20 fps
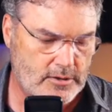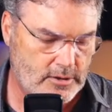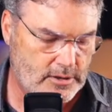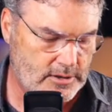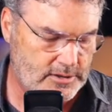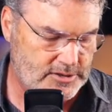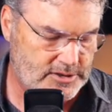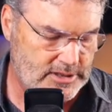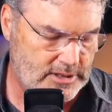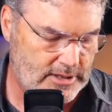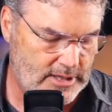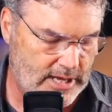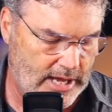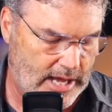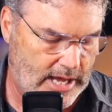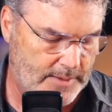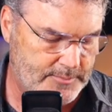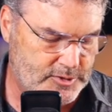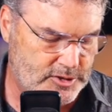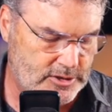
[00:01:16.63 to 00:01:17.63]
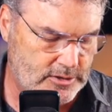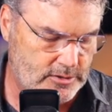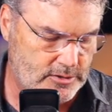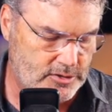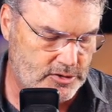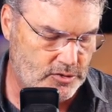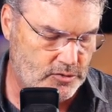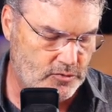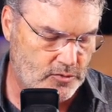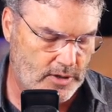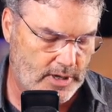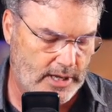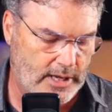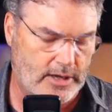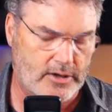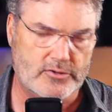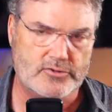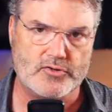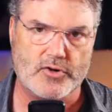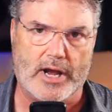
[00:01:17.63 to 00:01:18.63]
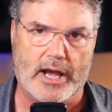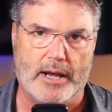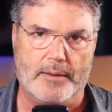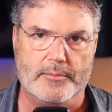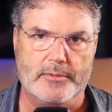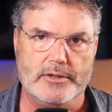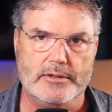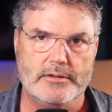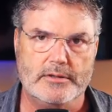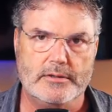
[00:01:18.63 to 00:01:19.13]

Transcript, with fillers: you're going to see the option to AirDrop.